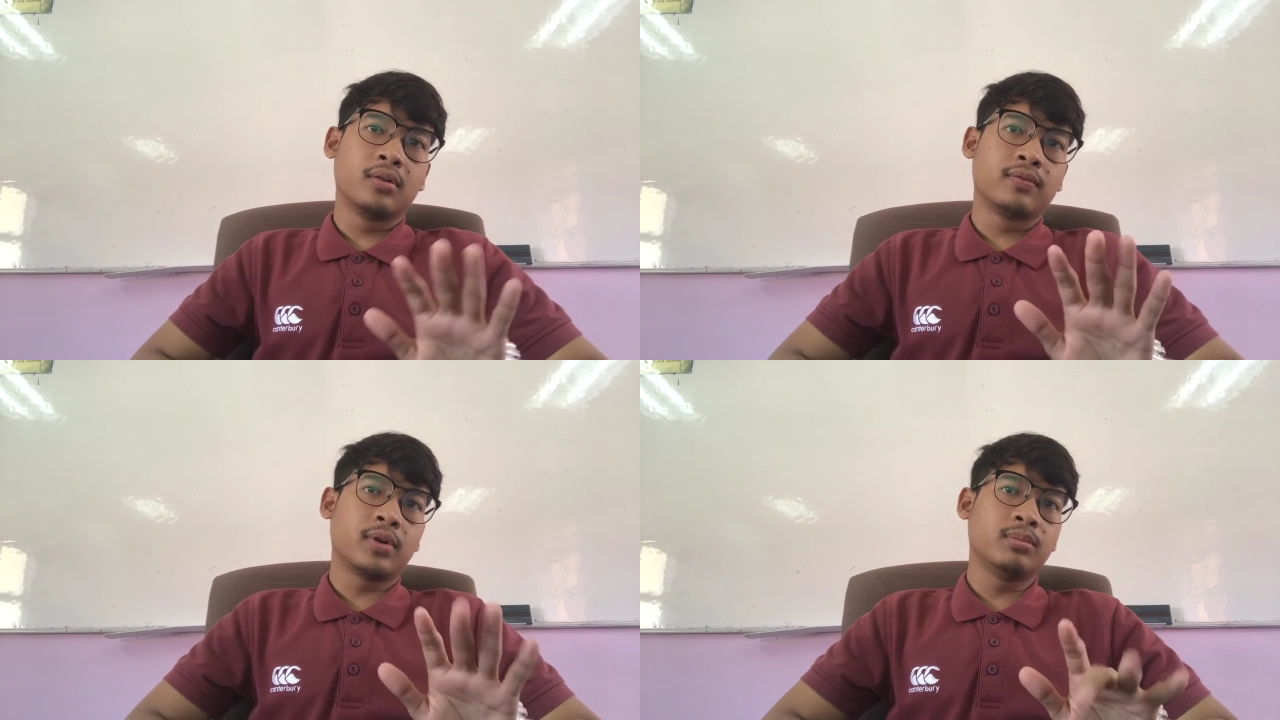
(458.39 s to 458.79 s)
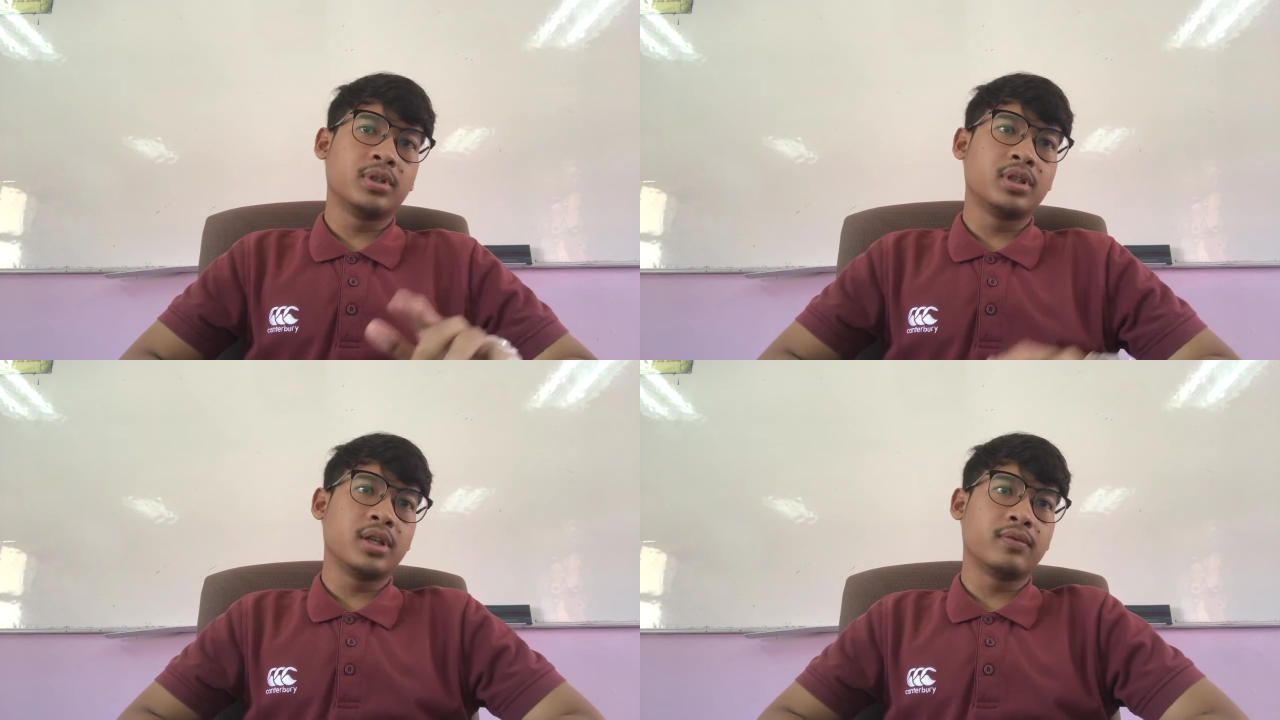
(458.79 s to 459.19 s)
from the
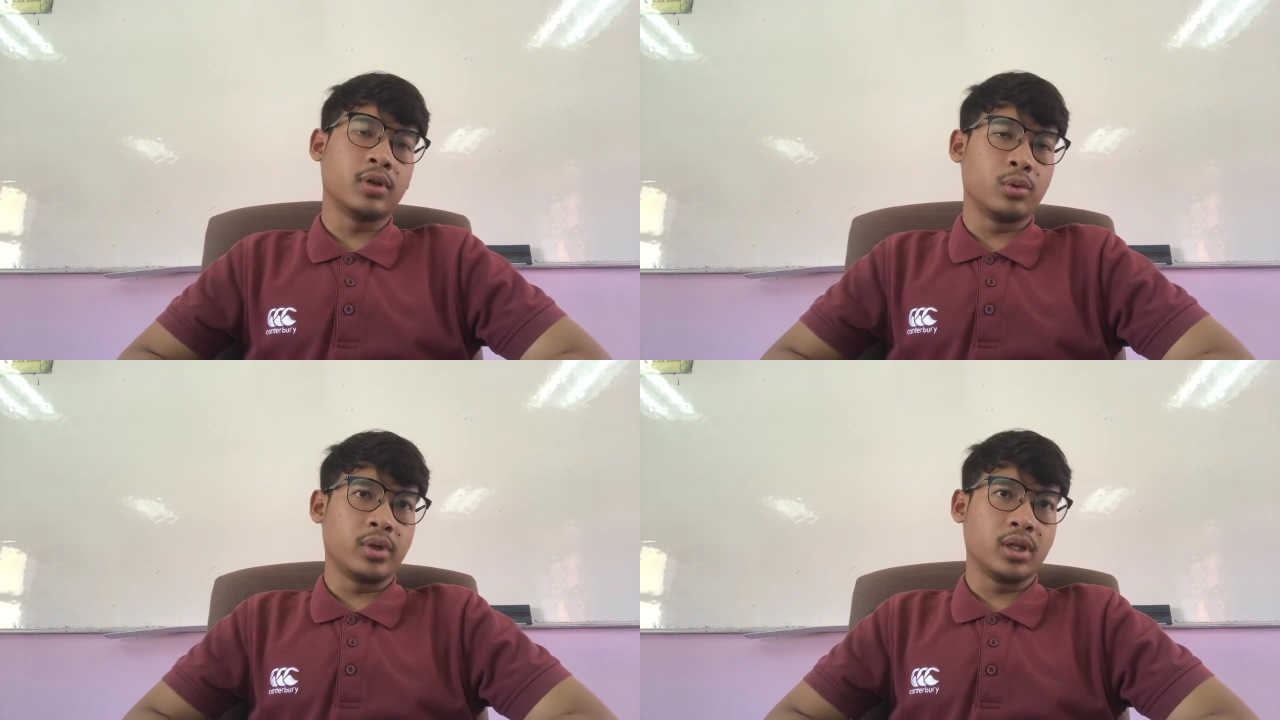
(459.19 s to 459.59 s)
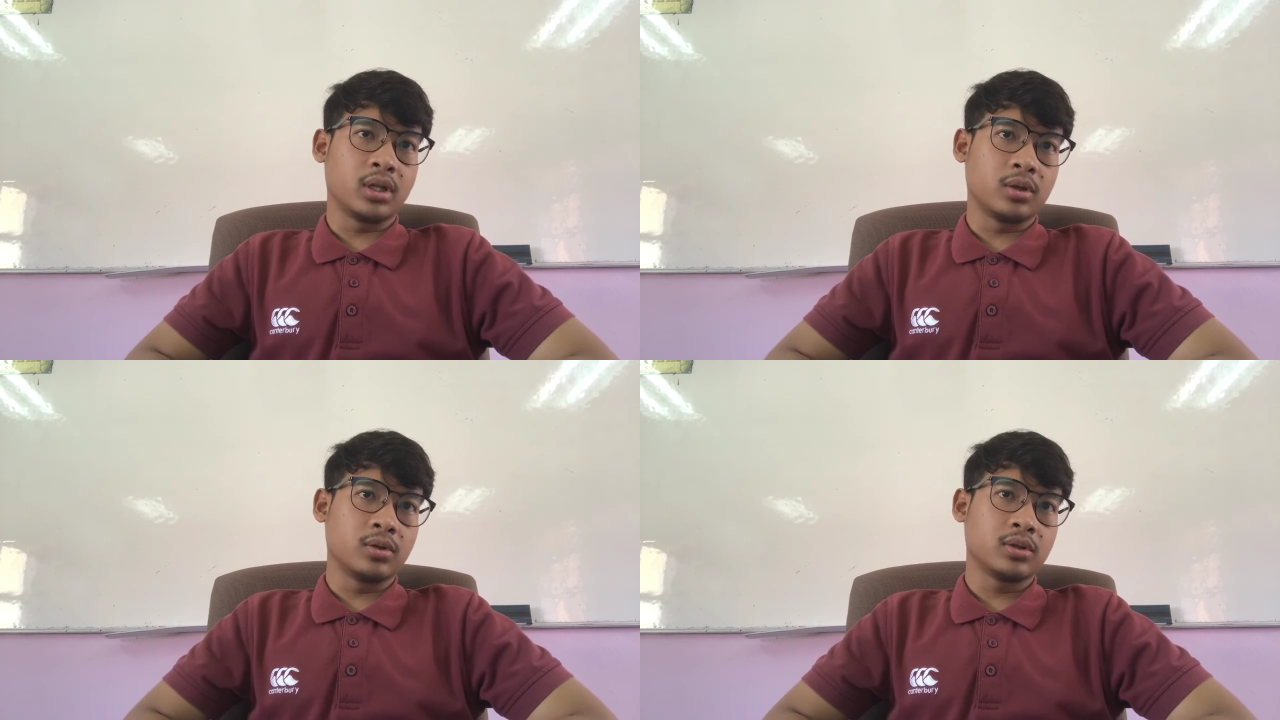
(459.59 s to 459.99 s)
date following the
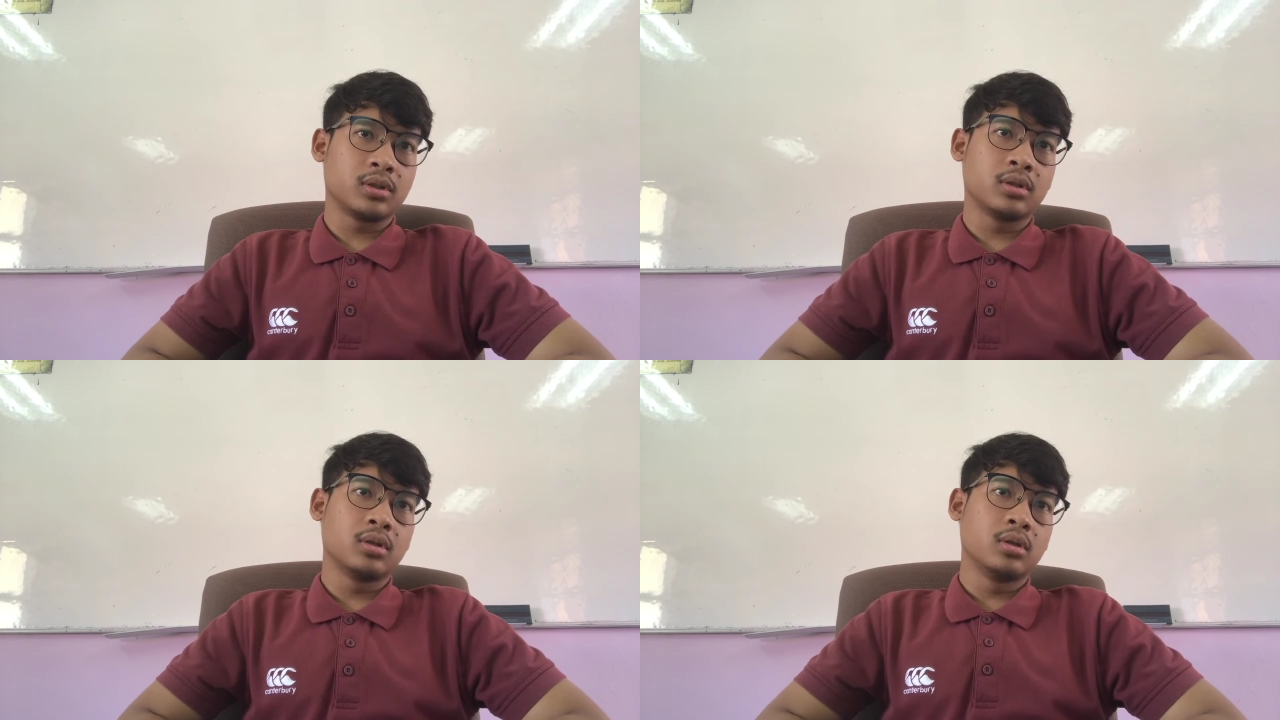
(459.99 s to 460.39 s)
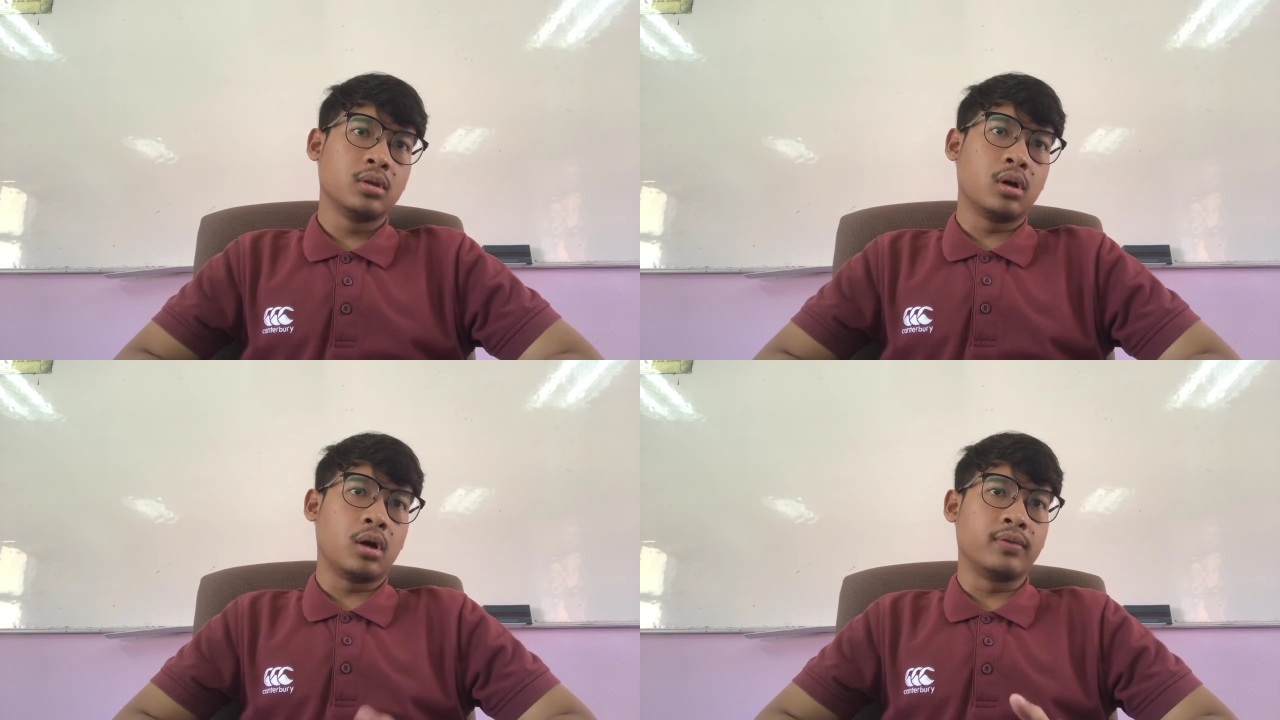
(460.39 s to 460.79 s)
close
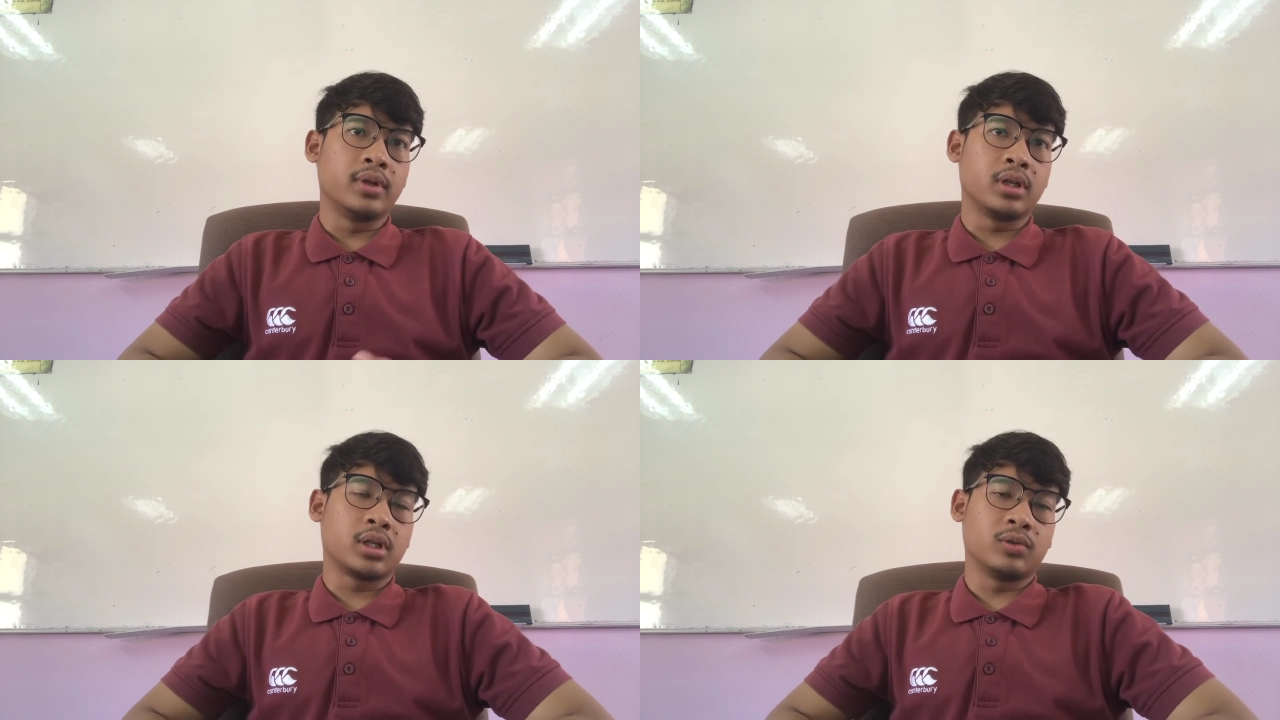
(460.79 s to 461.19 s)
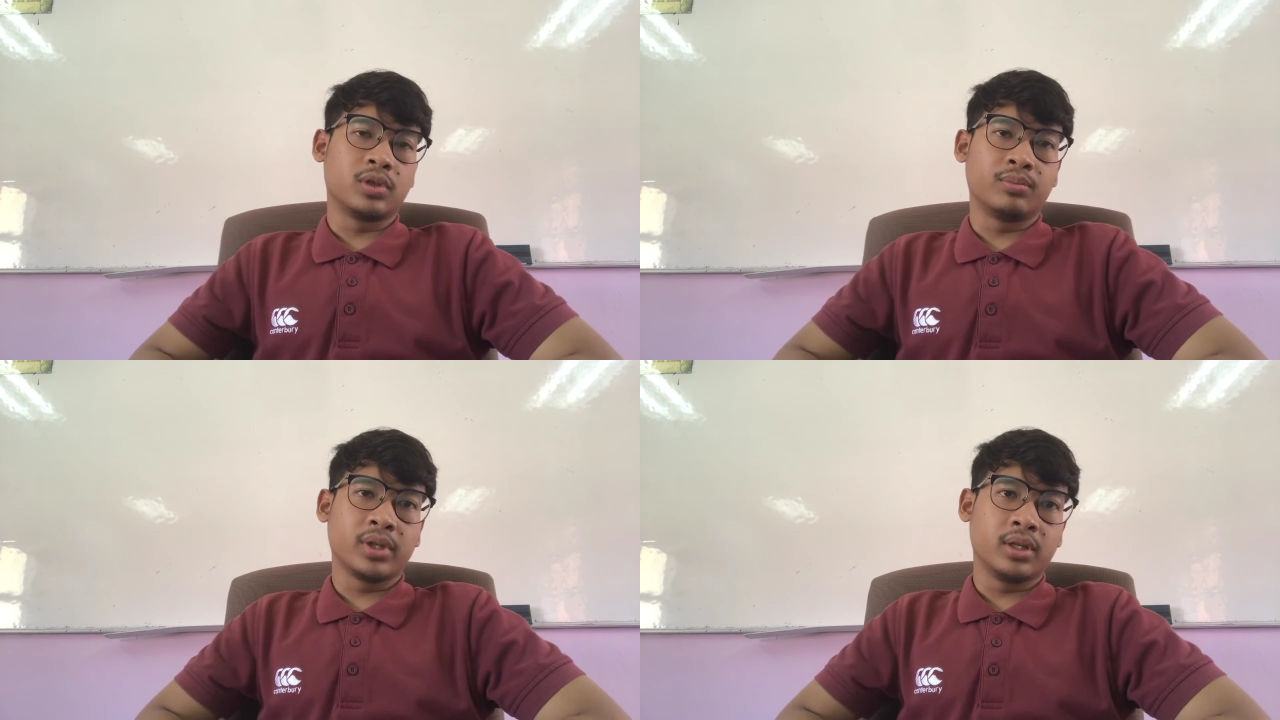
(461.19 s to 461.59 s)
of the
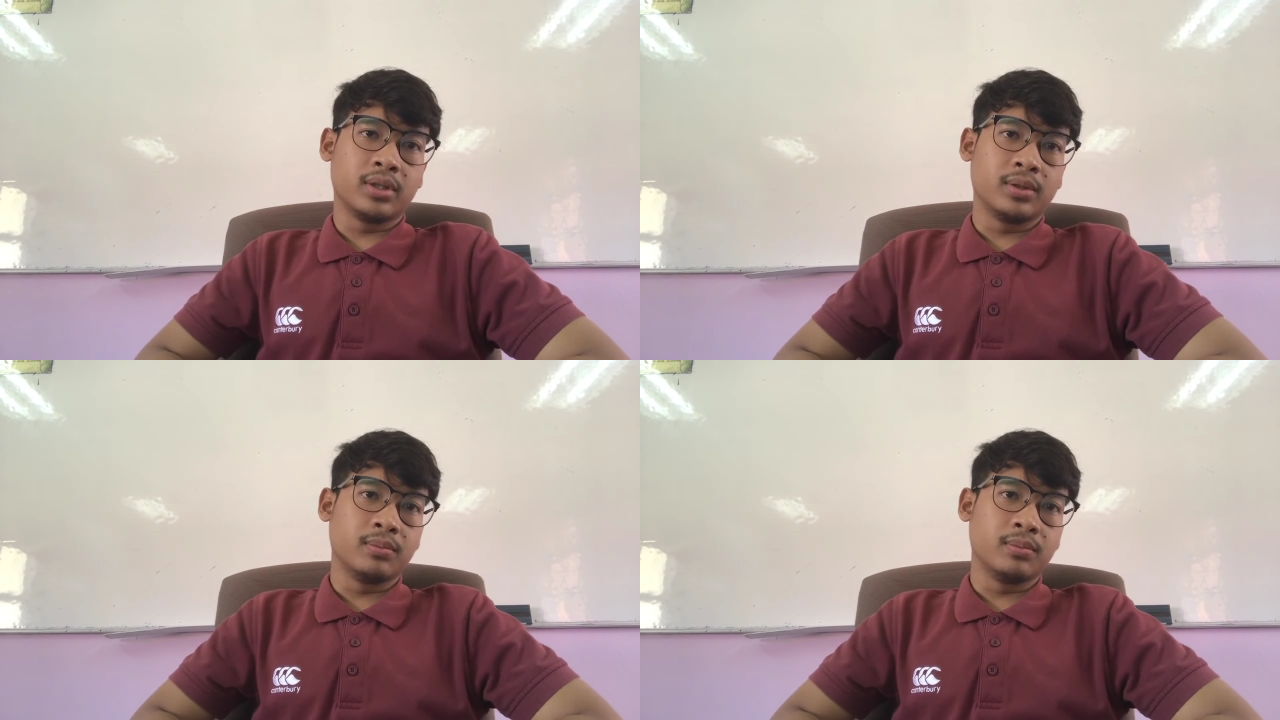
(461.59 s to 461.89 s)
accounting period.